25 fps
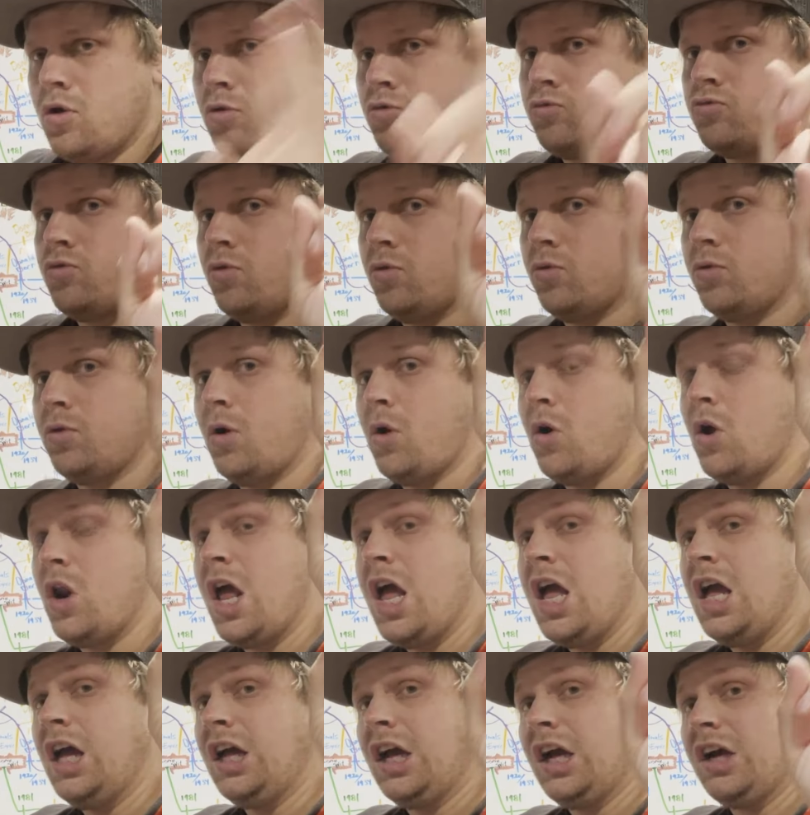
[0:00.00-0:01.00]
quote unquote,
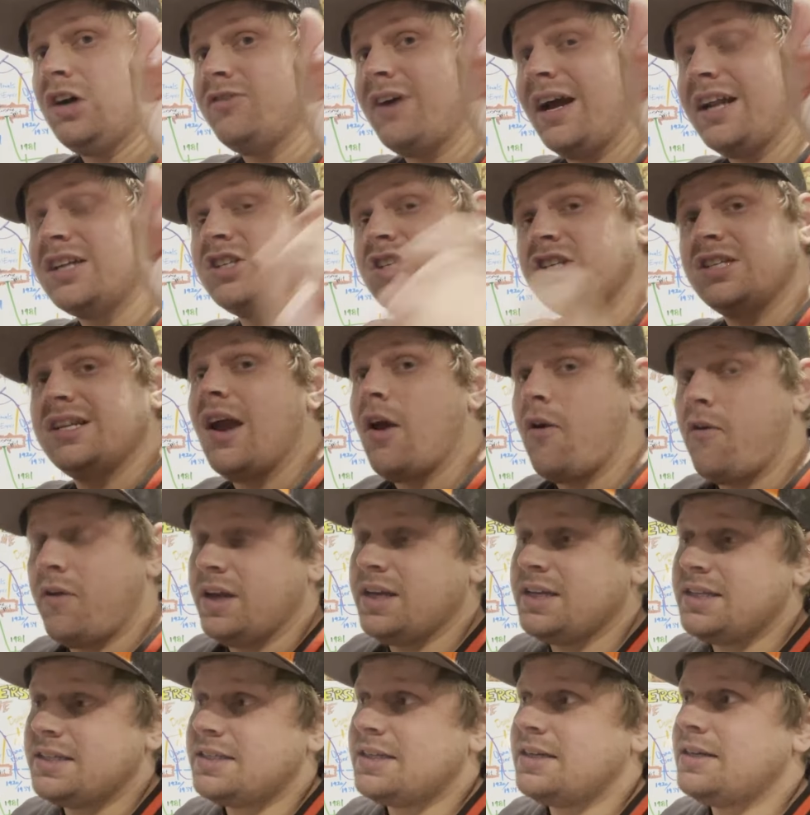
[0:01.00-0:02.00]

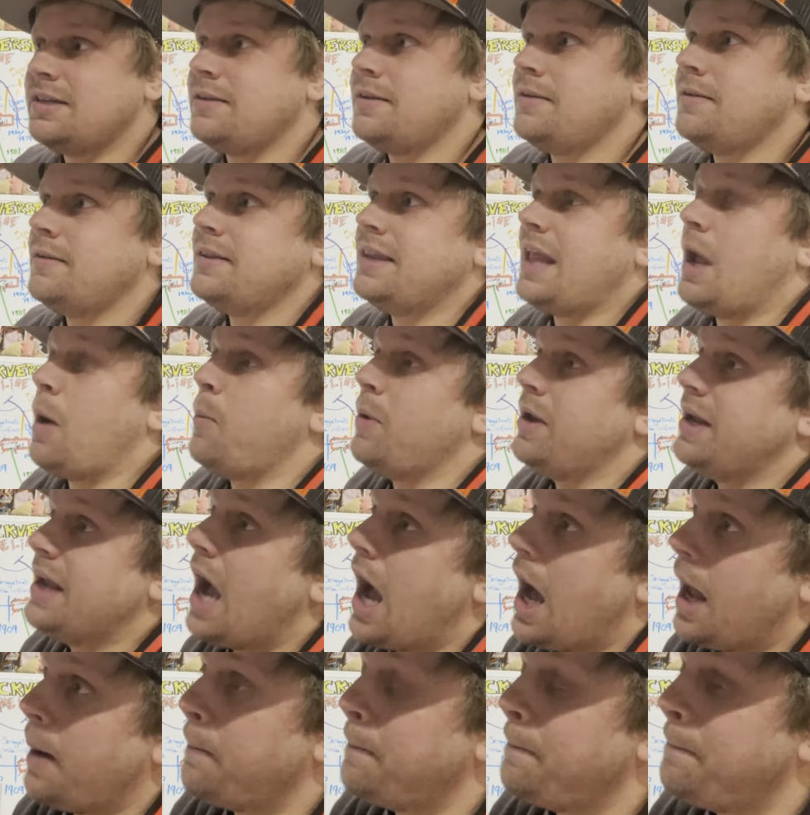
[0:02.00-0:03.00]
legendaries that we
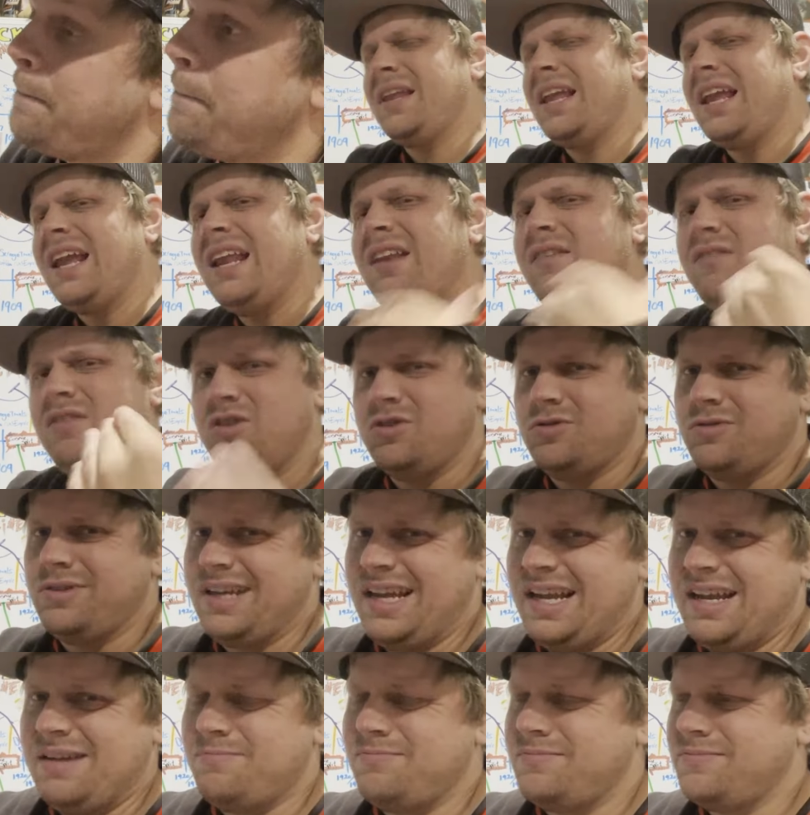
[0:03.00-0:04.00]
got. Individual
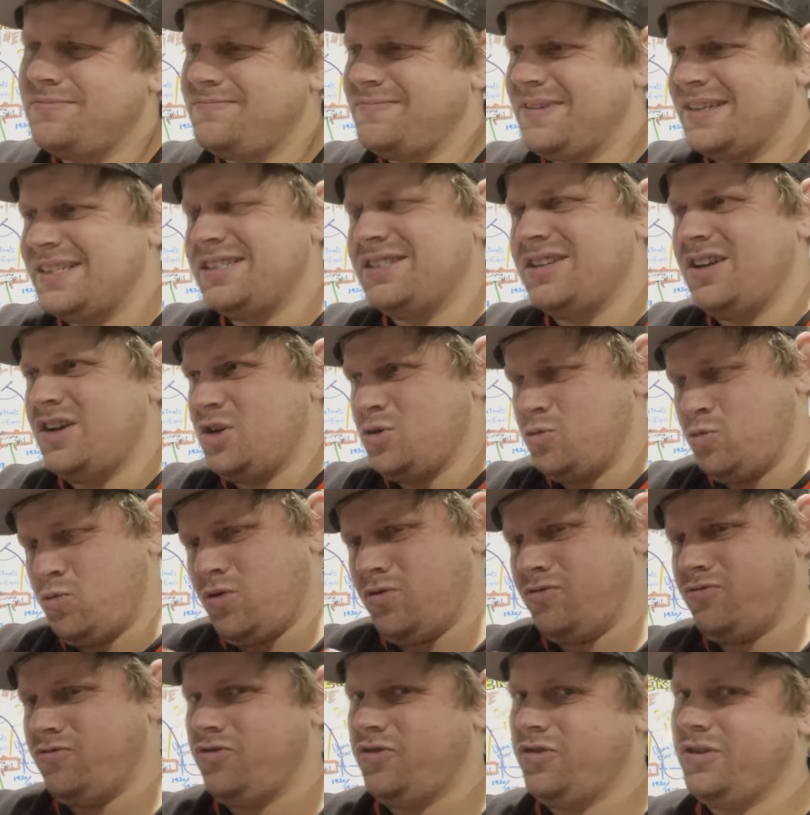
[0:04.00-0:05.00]
game legendaries
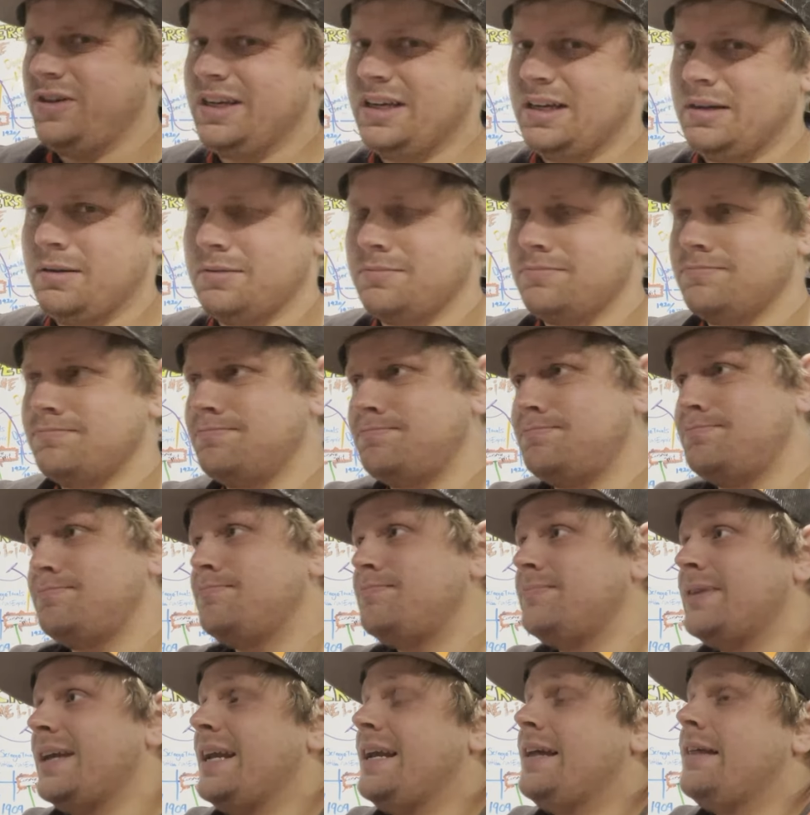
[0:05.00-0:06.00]
weren't really a
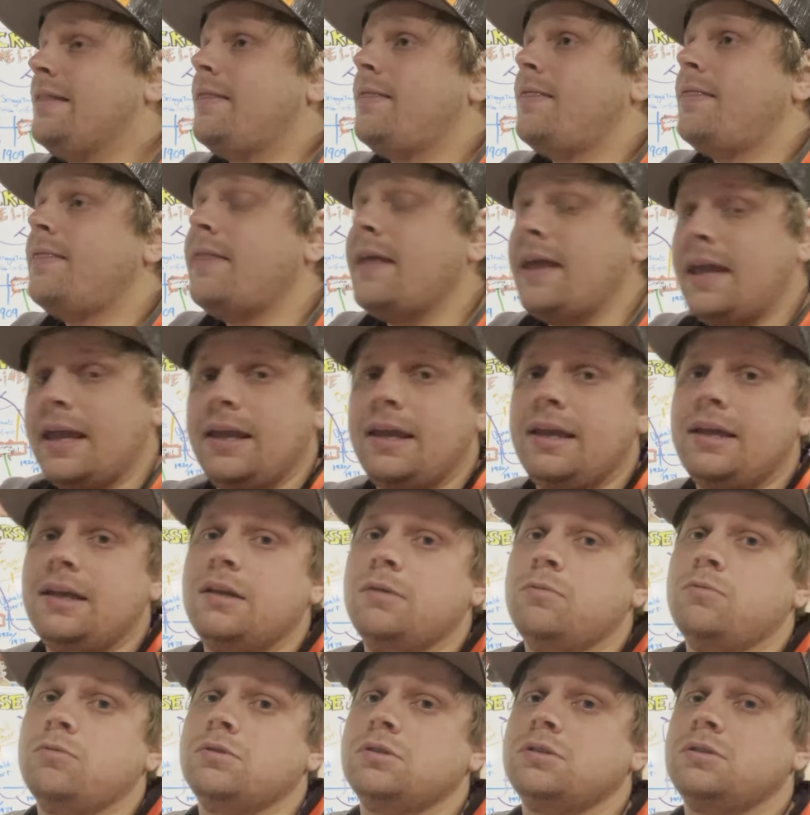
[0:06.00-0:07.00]
big thing.
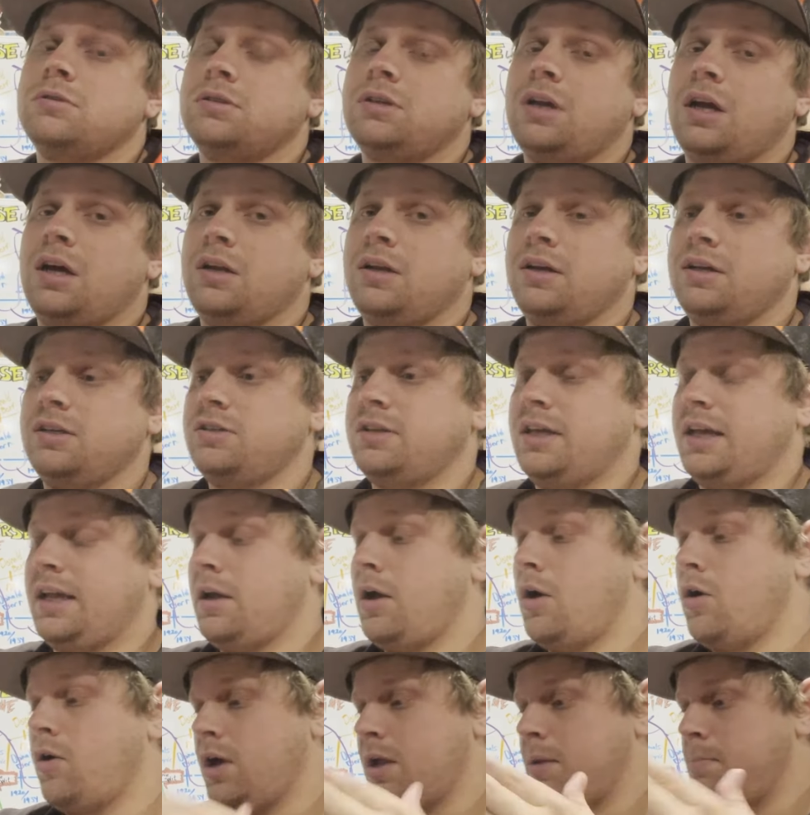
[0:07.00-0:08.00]
It was kind of it's
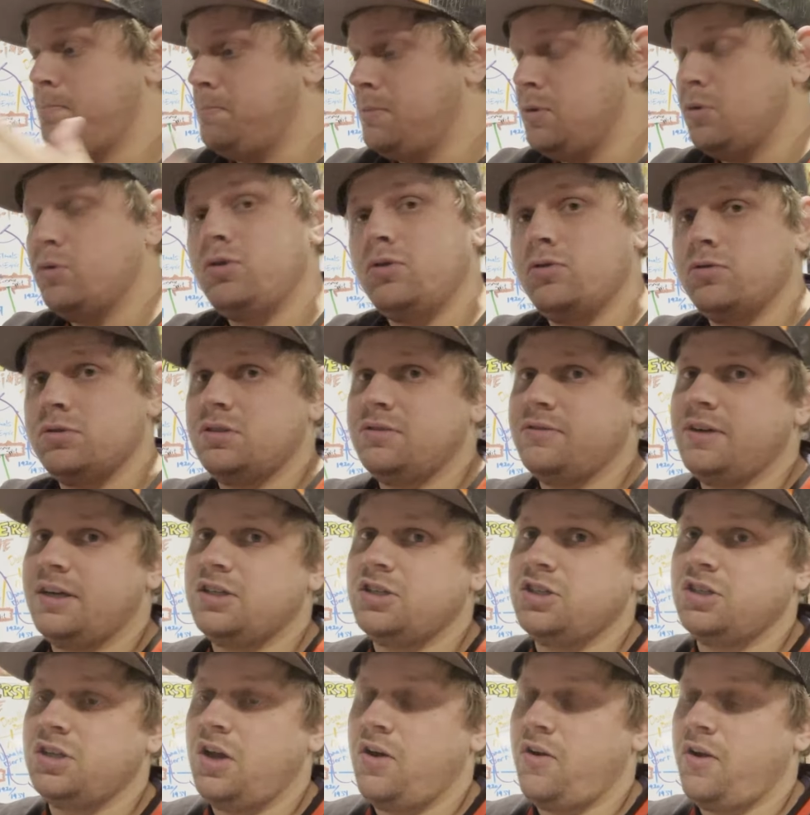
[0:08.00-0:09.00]
like, okay, Mewtwo's the
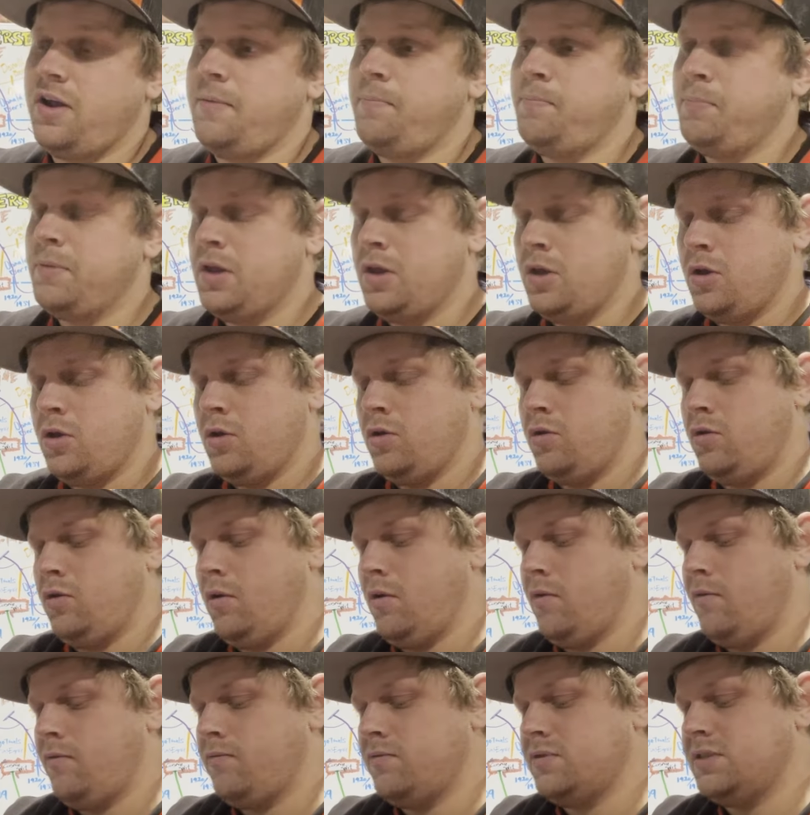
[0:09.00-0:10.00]
legendary.
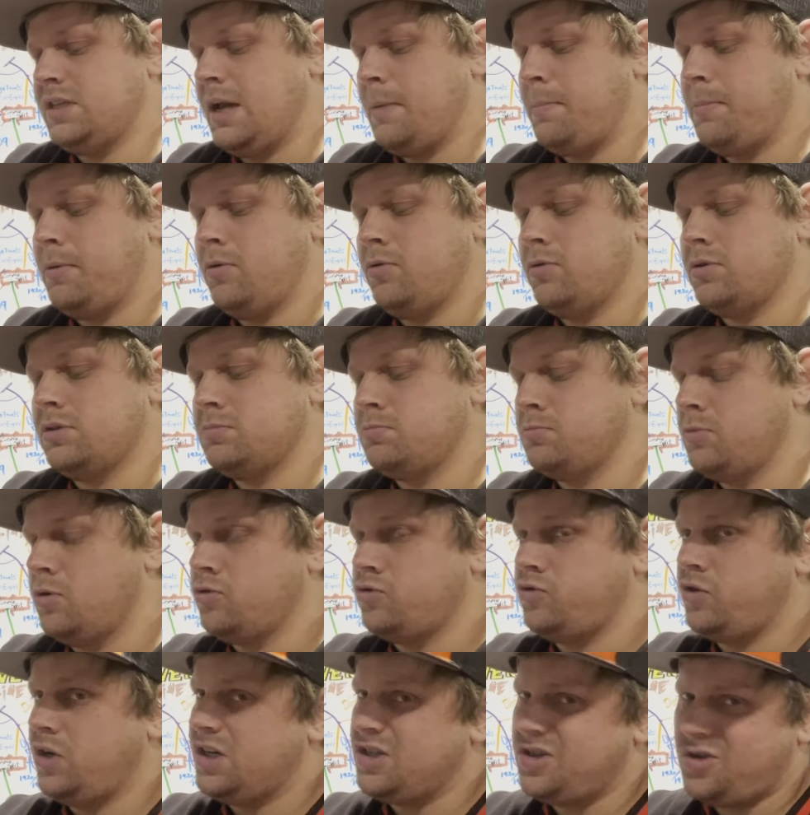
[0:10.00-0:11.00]
You have Zapdos,
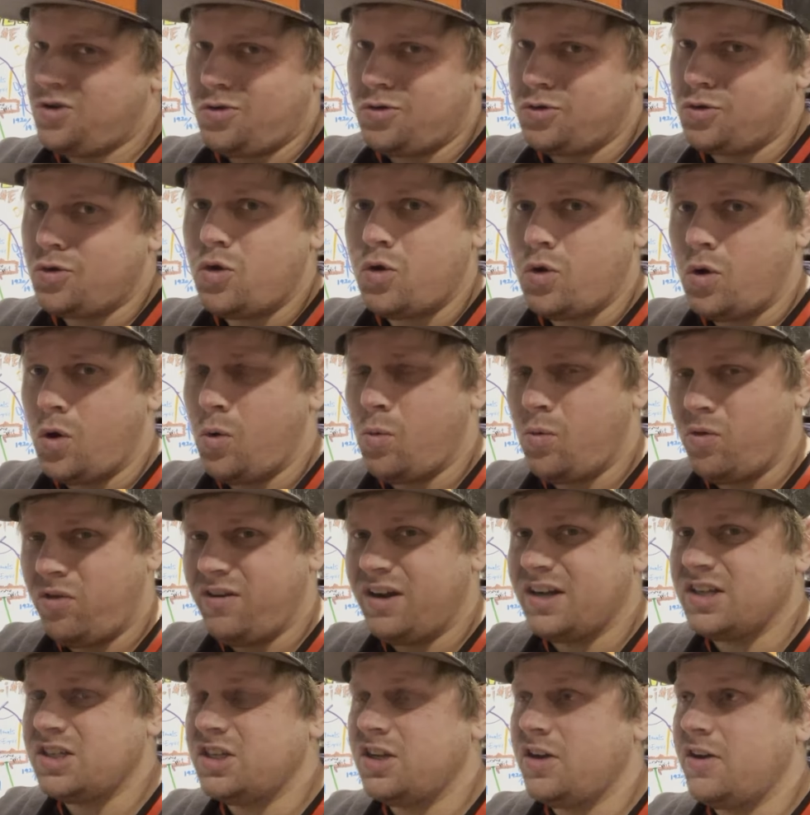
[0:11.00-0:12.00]
Moltres, and Articuno with the
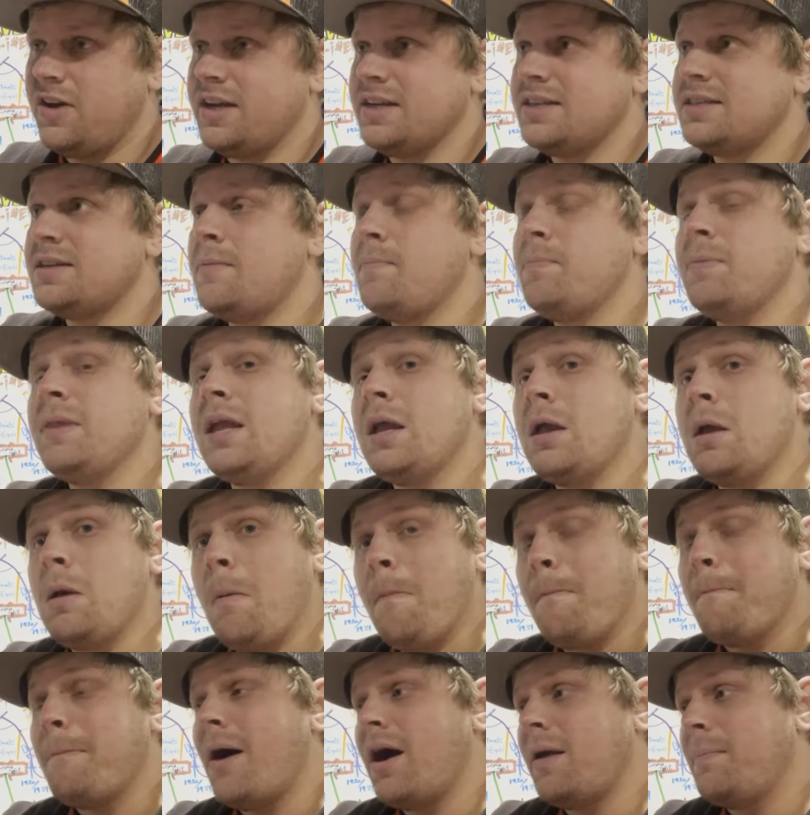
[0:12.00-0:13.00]
legendaries.
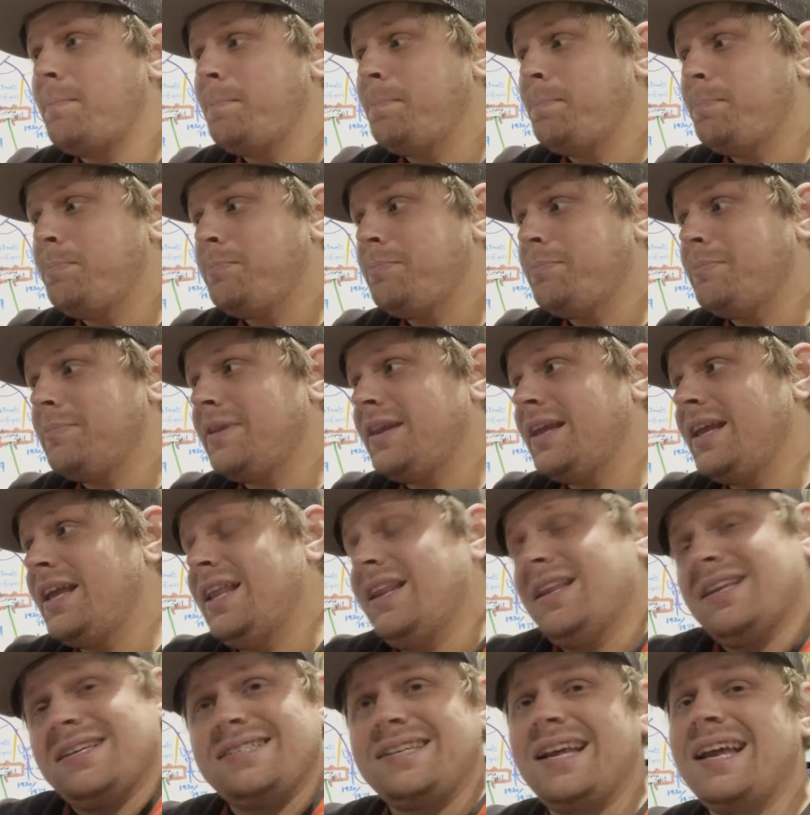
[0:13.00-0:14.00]
But
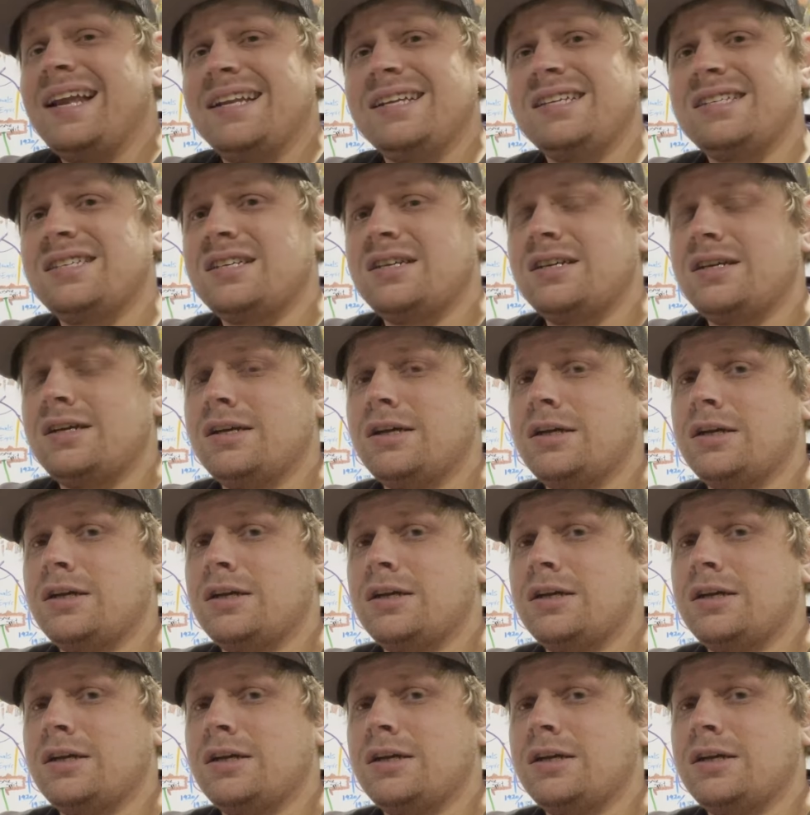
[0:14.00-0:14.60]
in a sense,